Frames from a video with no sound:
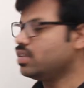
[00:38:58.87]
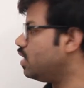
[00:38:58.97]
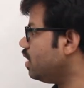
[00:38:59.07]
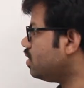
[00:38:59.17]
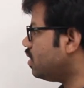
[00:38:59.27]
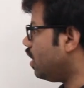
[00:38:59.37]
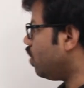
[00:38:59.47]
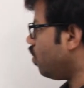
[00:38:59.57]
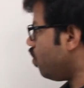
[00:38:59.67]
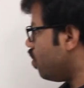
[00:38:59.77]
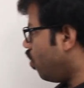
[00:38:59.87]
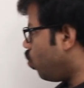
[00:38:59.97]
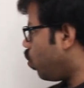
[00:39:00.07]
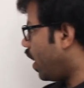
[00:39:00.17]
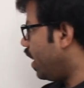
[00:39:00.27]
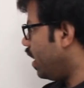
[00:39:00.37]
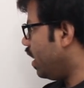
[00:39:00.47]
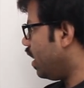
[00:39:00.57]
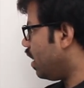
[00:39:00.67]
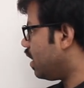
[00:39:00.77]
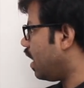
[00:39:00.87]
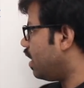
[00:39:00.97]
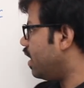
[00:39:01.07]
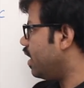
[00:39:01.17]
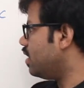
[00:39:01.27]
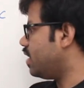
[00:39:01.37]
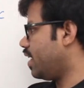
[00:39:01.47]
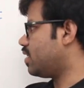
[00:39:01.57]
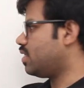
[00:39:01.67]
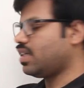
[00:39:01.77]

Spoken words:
Since y contains x,